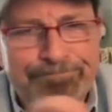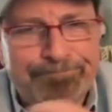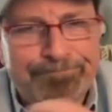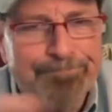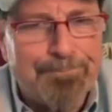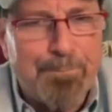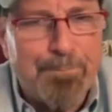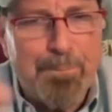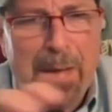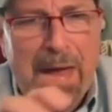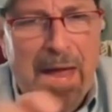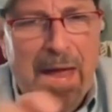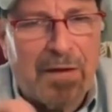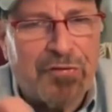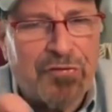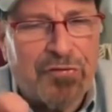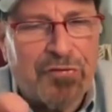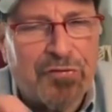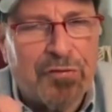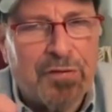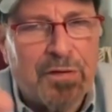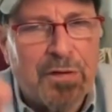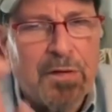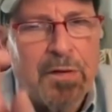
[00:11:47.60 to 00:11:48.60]

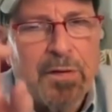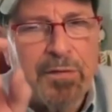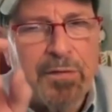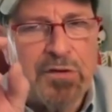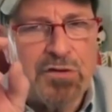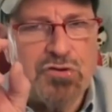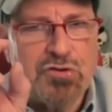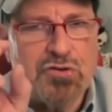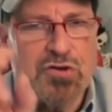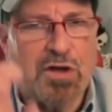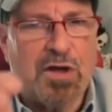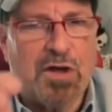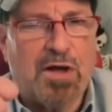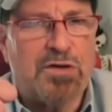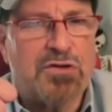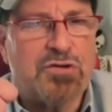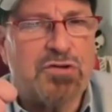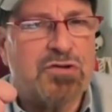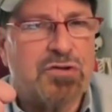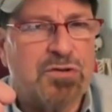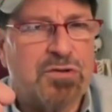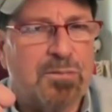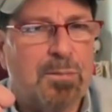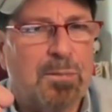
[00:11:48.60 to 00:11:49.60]
mess, the
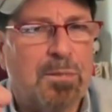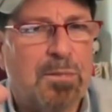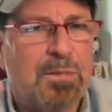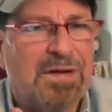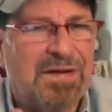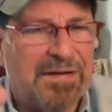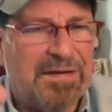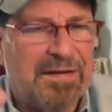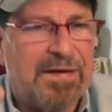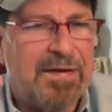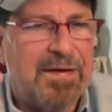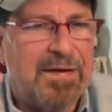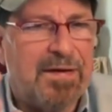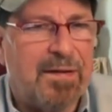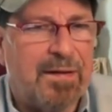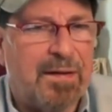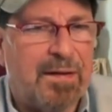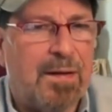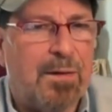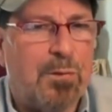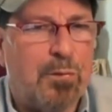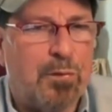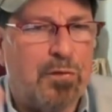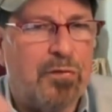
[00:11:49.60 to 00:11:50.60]
judge gleaned
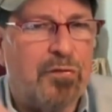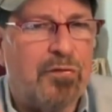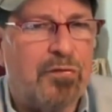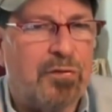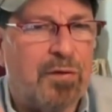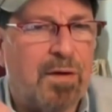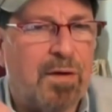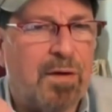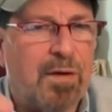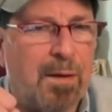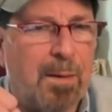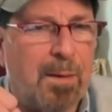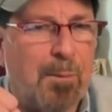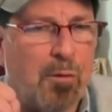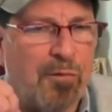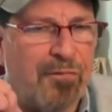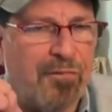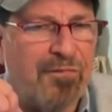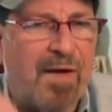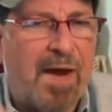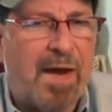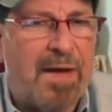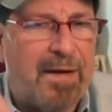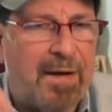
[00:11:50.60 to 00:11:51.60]
that it was a more
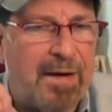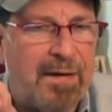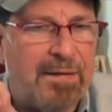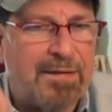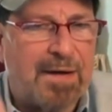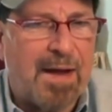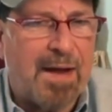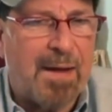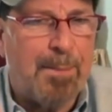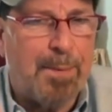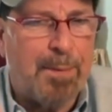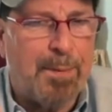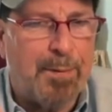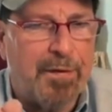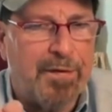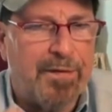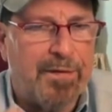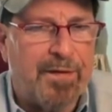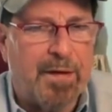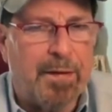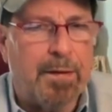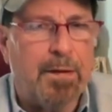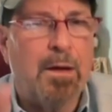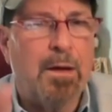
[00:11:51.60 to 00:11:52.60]
finite time period
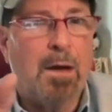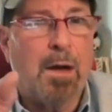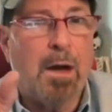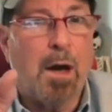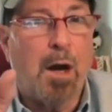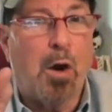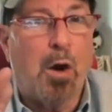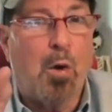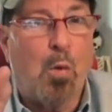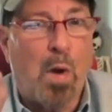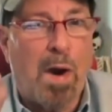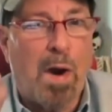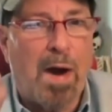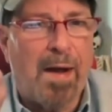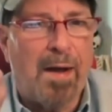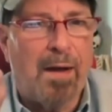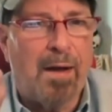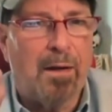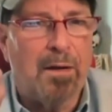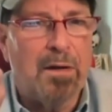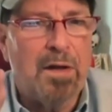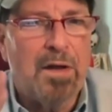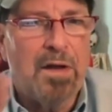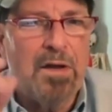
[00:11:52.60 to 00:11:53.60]
than a
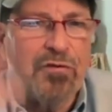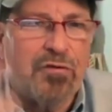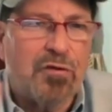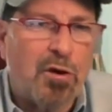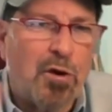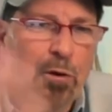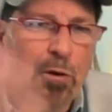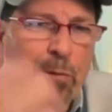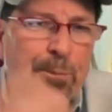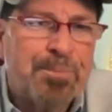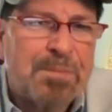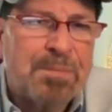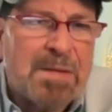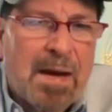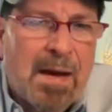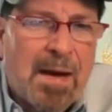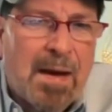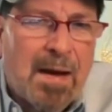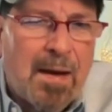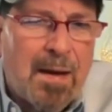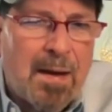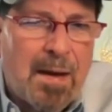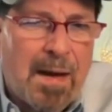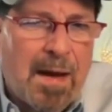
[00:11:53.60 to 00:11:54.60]
while. So
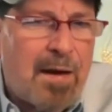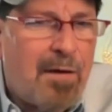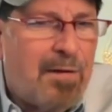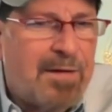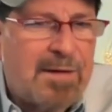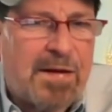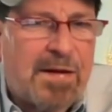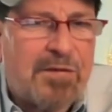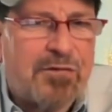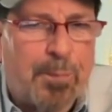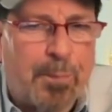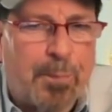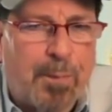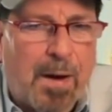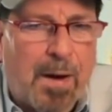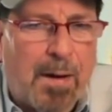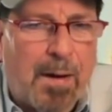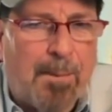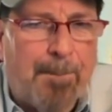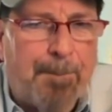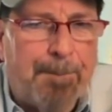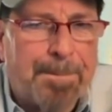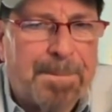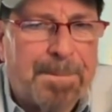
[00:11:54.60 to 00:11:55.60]
I don't think that's a
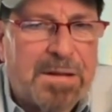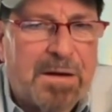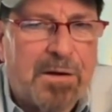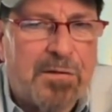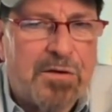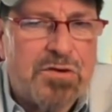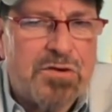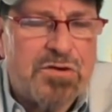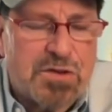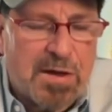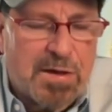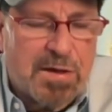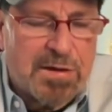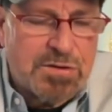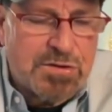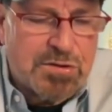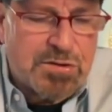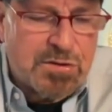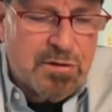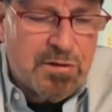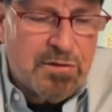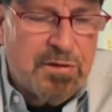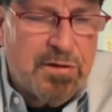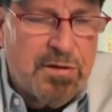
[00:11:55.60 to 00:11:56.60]
problem.
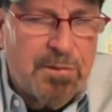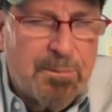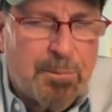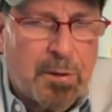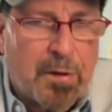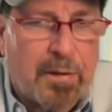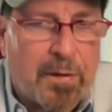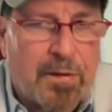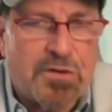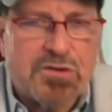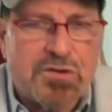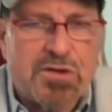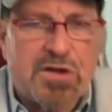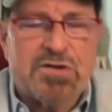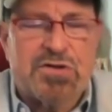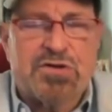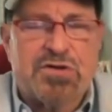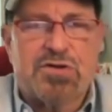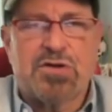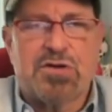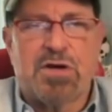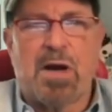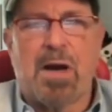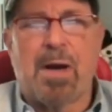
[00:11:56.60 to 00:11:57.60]
Part of the judge's
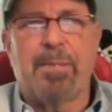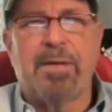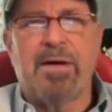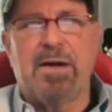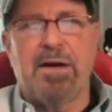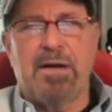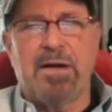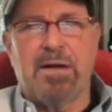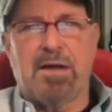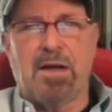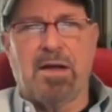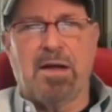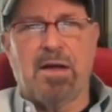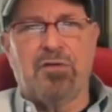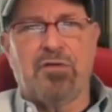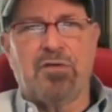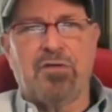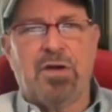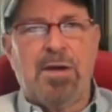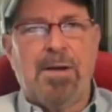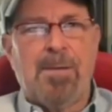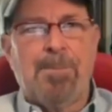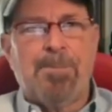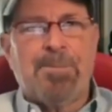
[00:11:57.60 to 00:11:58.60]
job in any case
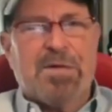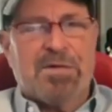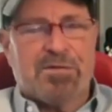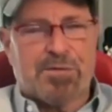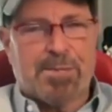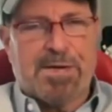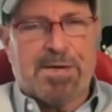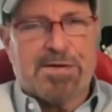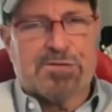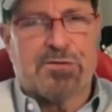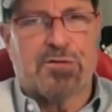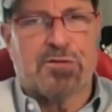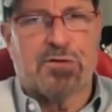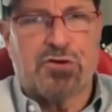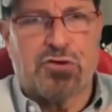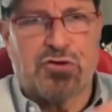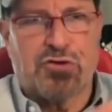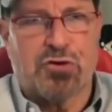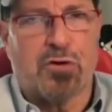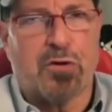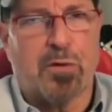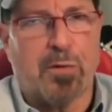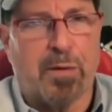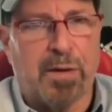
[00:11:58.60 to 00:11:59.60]
is to make sure the
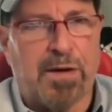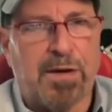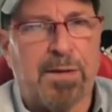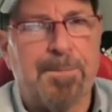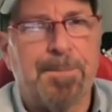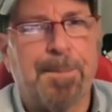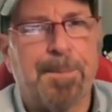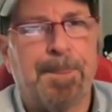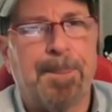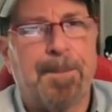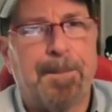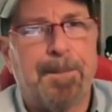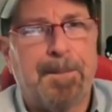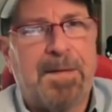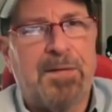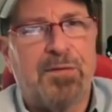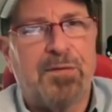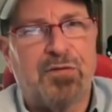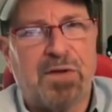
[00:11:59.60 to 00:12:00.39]
jury is